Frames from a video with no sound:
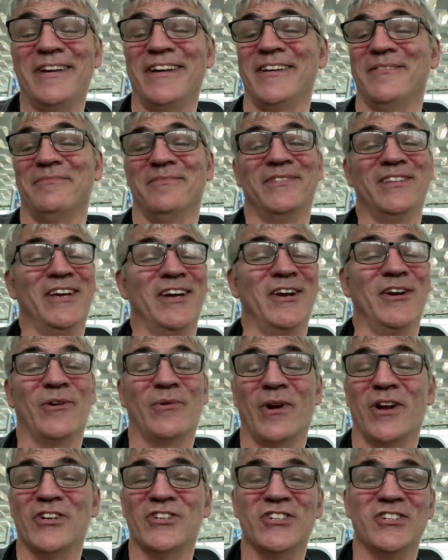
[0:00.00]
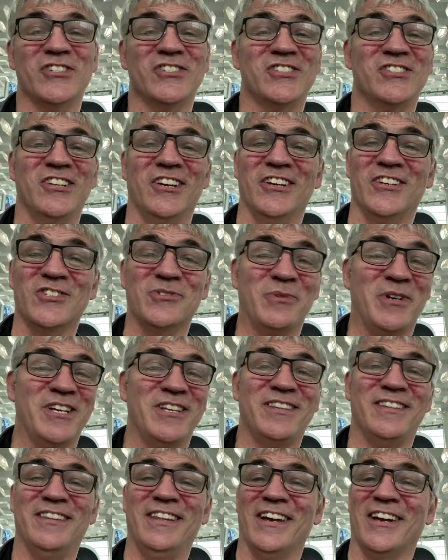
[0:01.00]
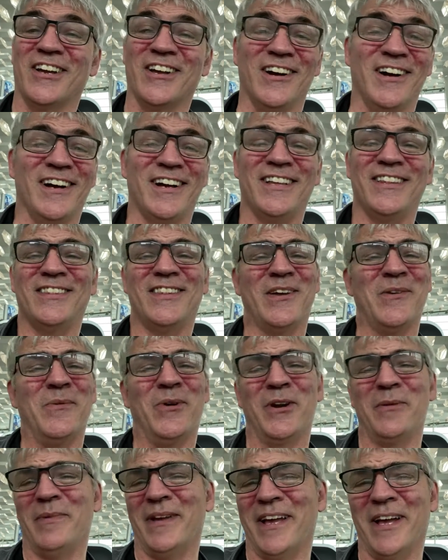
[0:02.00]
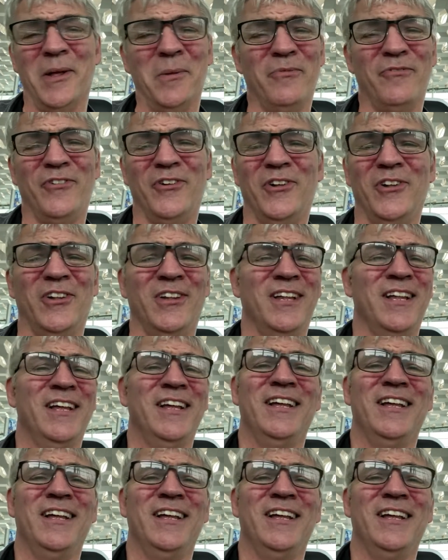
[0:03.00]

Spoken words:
They're gracious, they're sweet, they're kind, they want to be helpful,